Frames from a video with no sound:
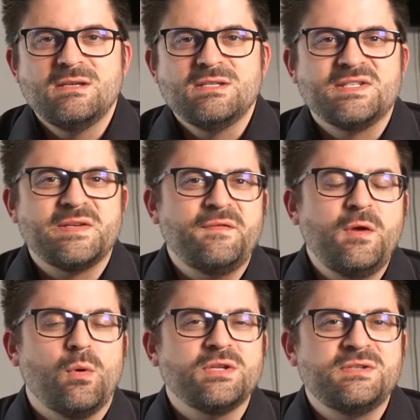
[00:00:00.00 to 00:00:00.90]
So if
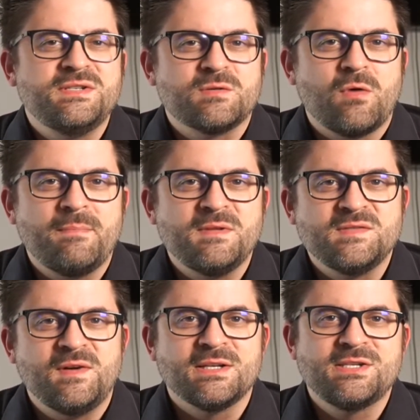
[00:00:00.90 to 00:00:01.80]
you want to describe this
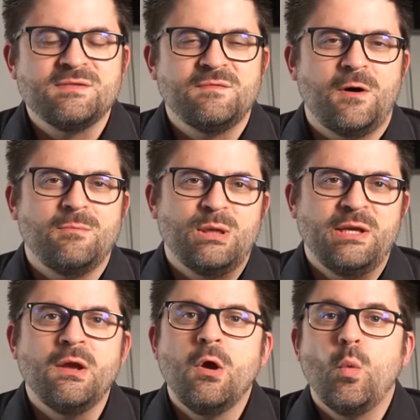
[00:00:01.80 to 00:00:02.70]
function
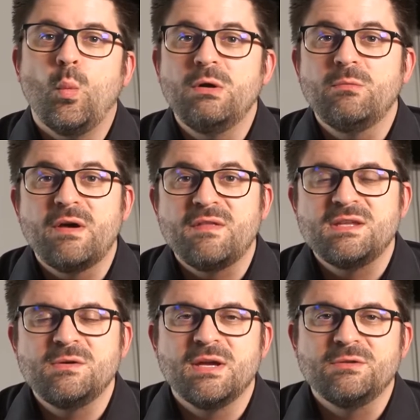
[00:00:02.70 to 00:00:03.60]
formally, one way
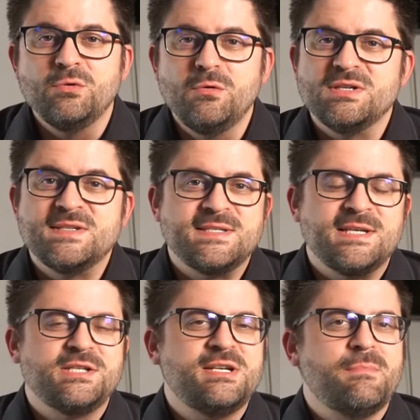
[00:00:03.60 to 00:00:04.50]
that you could do is
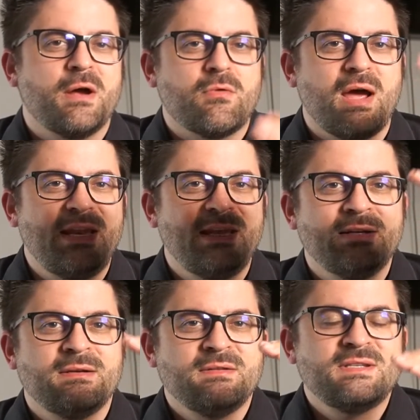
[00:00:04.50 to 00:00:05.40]
essentially by
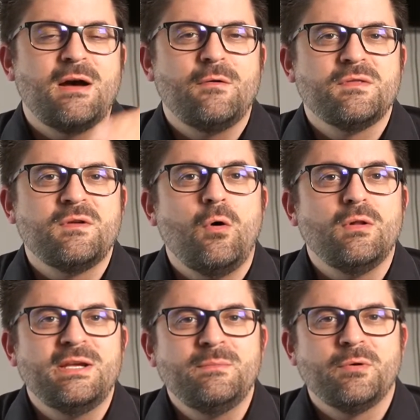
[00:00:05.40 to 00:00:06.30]
writing down the
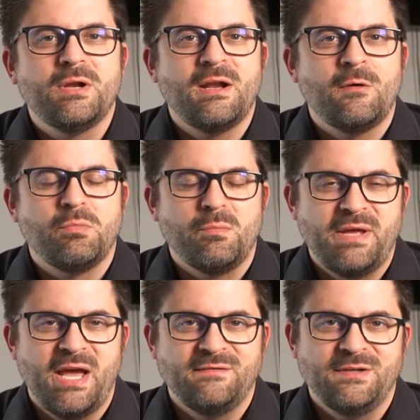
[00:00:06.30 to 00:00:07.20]
whole input and output
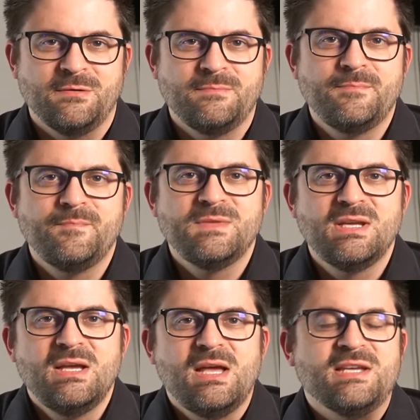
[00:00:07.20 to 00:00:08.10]
behavior.
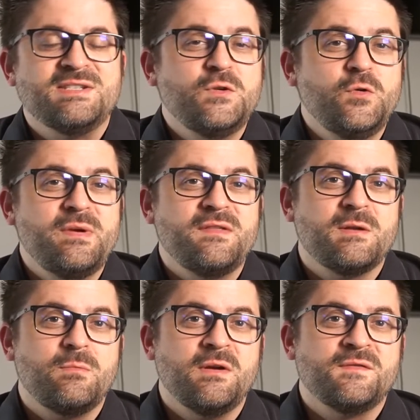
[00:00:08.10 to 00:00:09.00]
Assuming
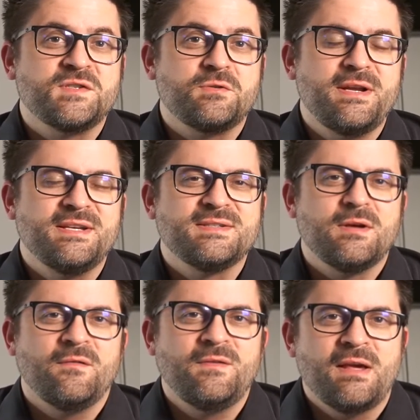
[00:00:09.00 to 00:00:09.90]
that we have strings
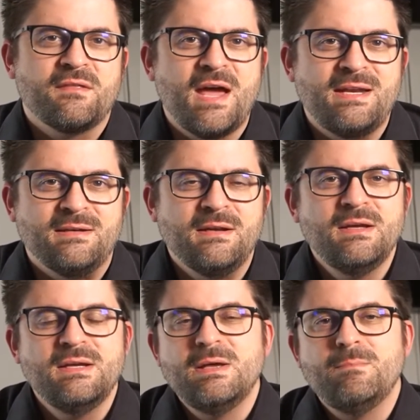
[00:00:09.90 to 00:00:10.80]
of length n
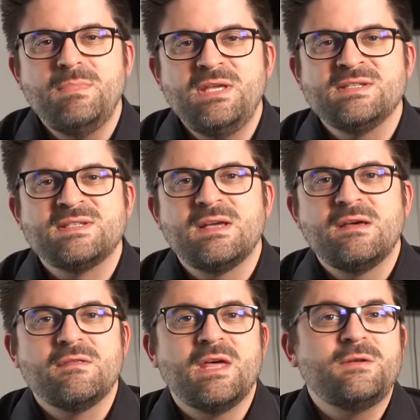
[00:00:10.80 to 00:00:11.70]
means
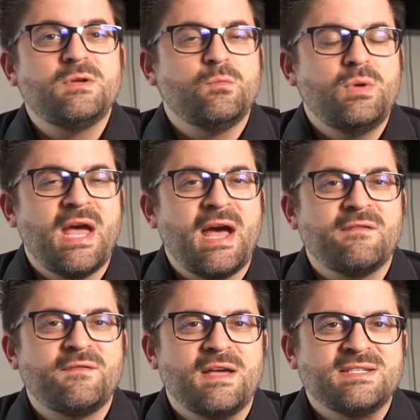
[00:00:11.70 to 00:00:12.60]
that we
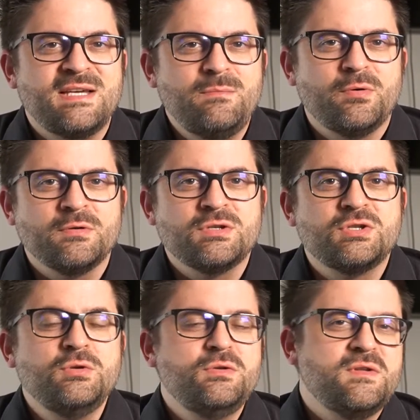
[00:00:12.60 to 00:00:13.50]
have as input
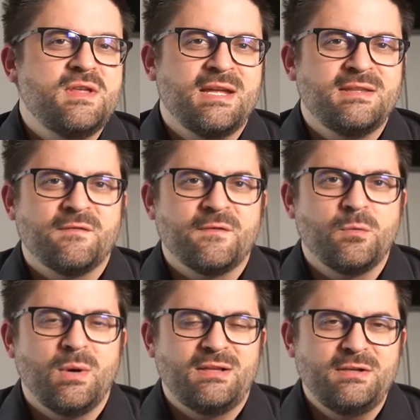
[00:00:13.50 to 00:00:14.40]
2 to the n
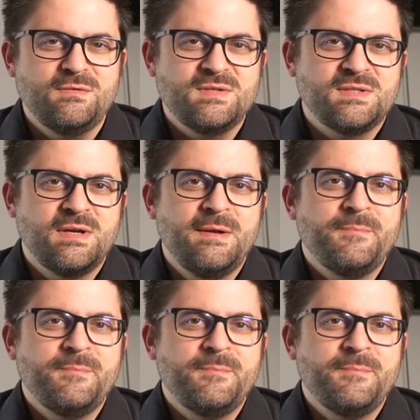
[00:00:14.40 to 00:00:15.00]
different values,